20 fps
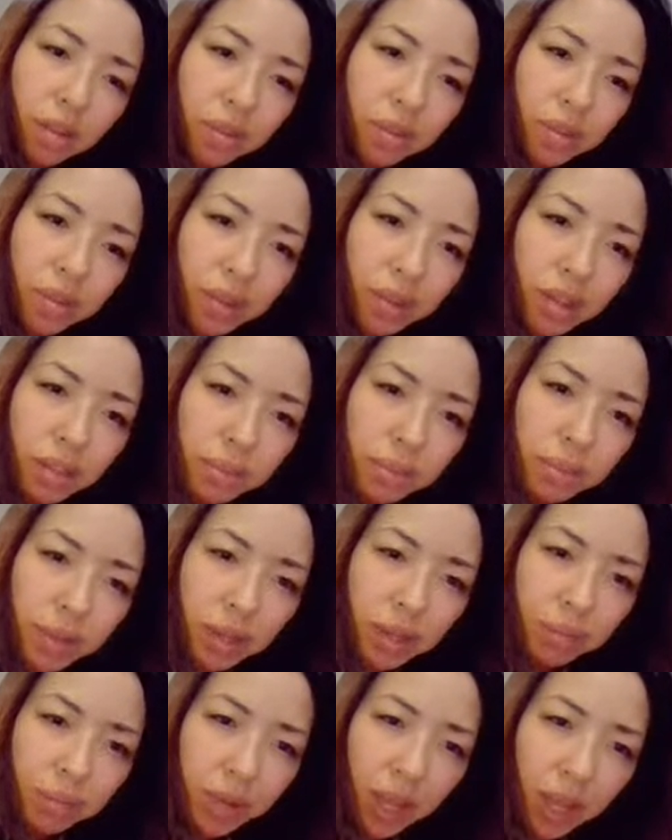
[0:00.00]
For this
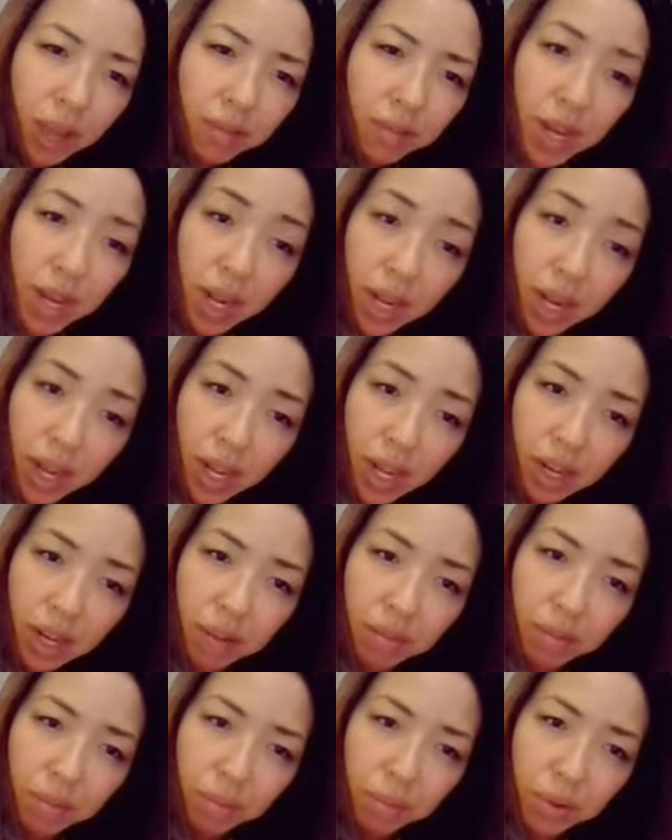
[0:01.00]
one, we have a
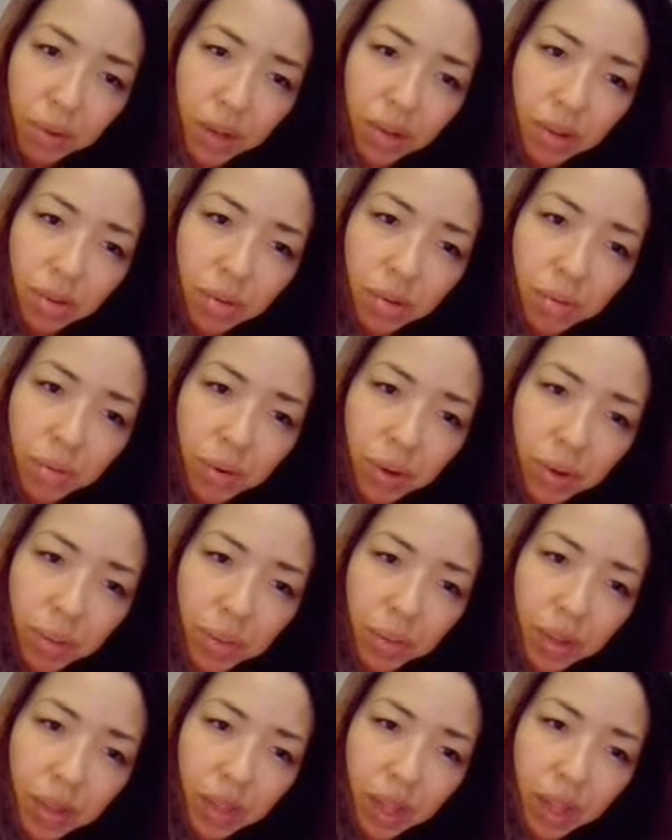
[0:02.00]
negative 3. Don't worry
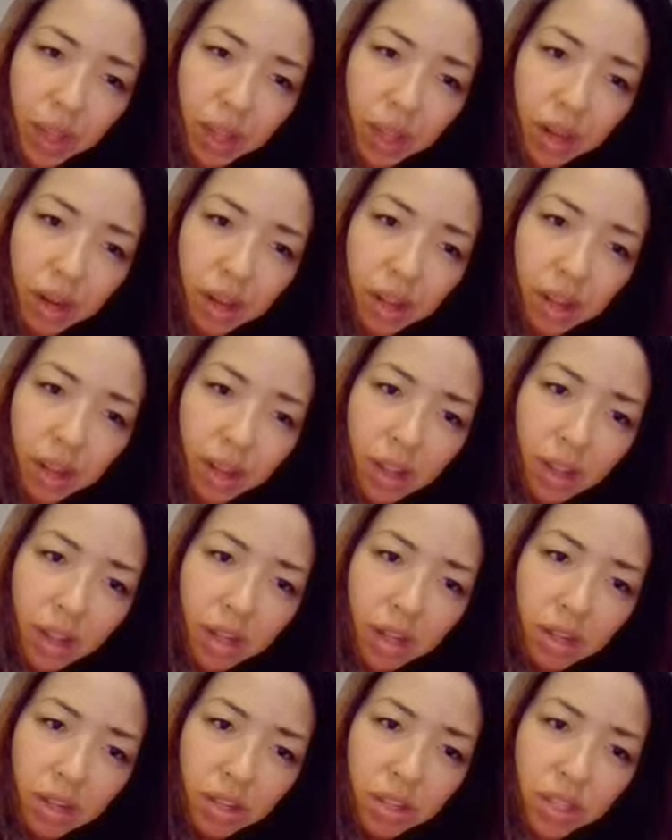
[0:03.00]
about that.
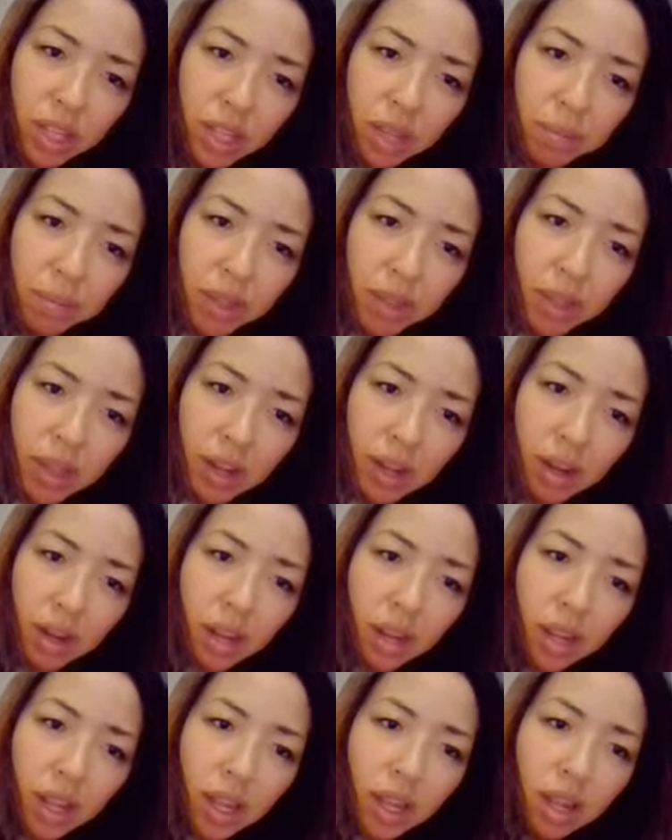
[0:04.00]
Just keep it
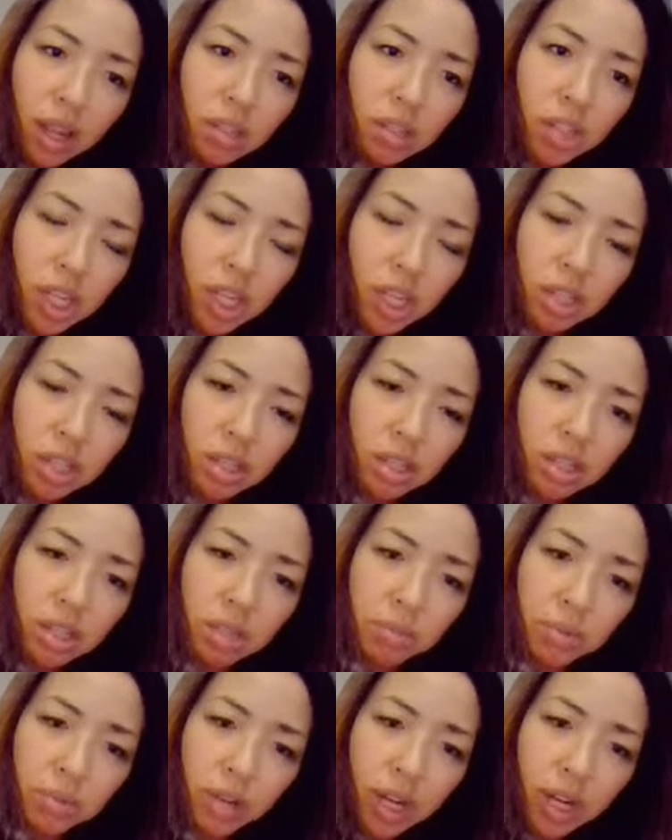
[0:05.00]
there. Change the
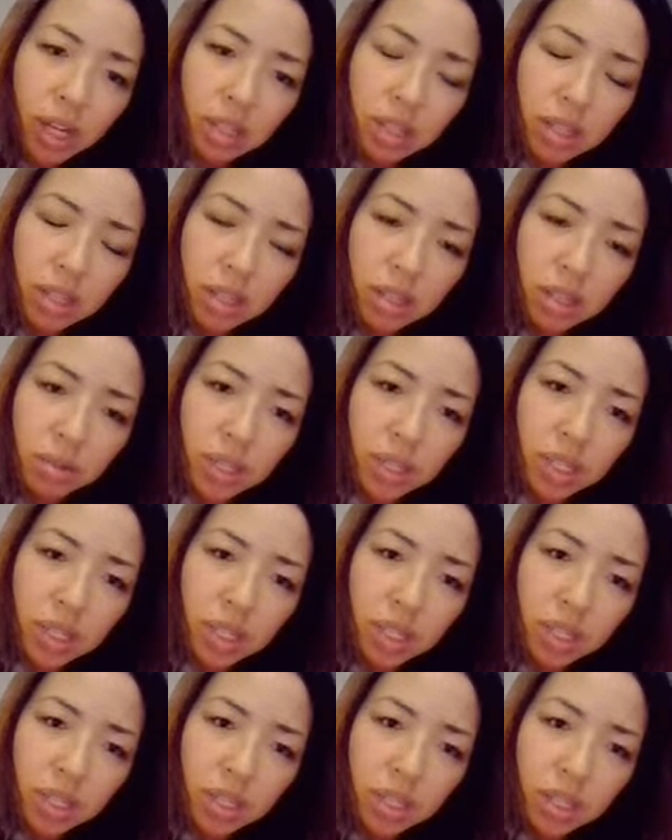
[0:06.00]
subtraction into
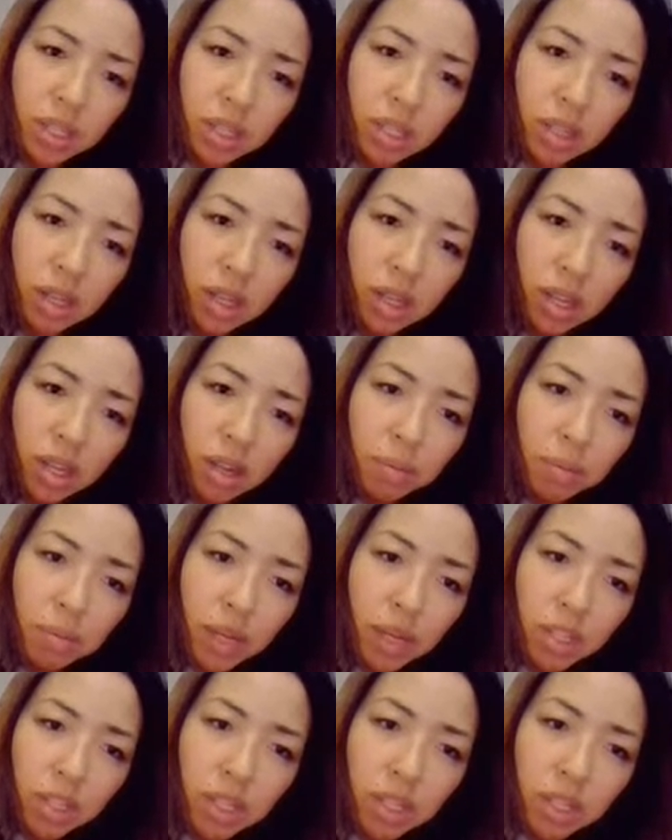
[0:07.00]
addition
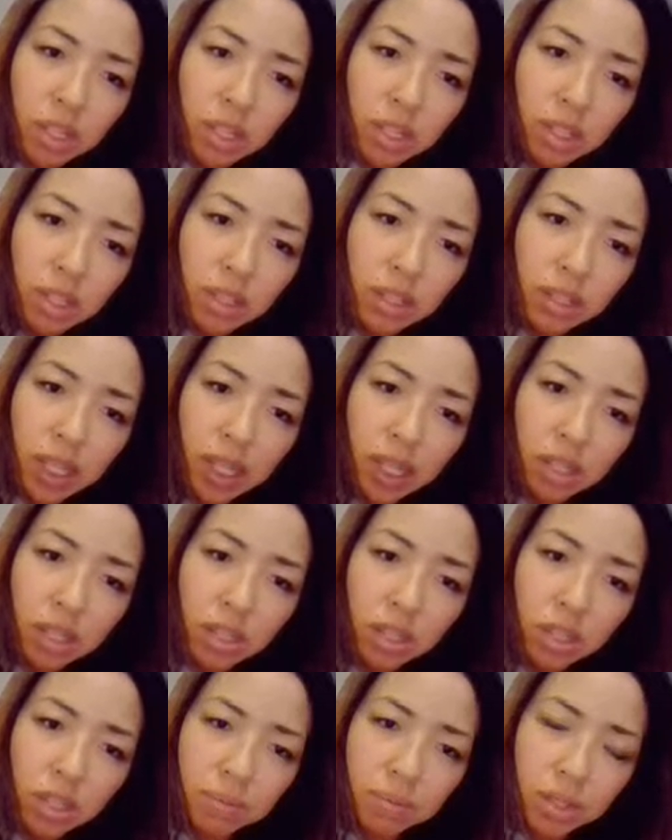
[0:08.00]
by changing the
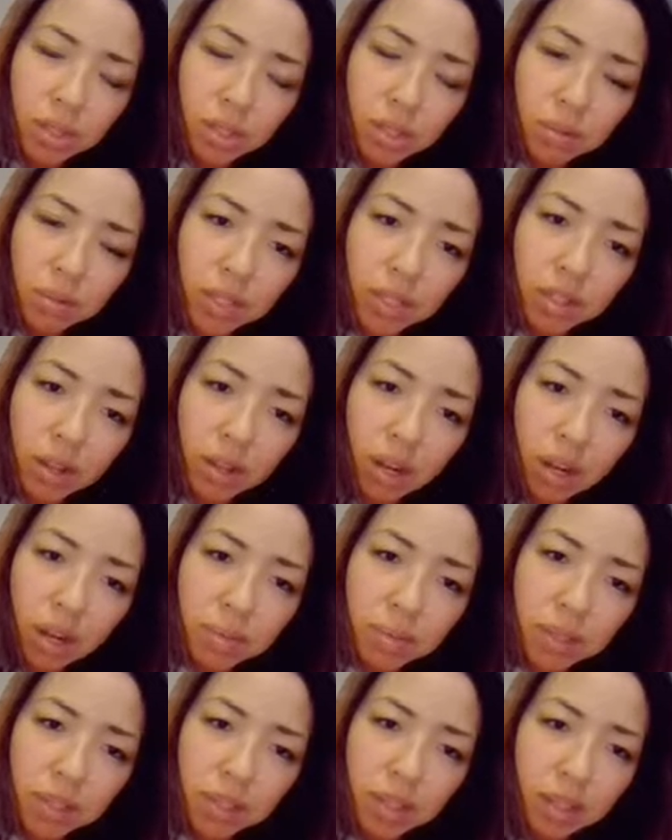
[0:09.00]
second term to its
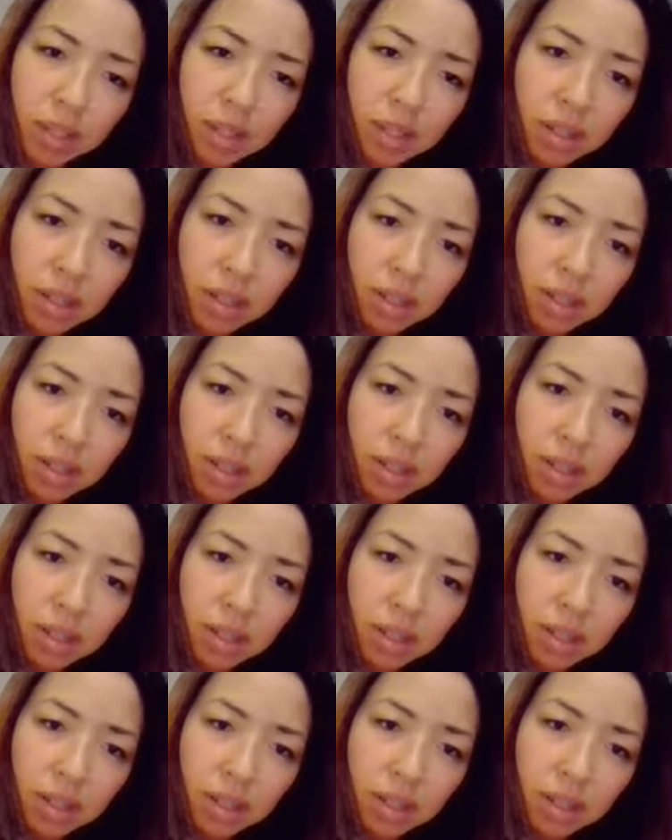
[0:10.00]
opposite.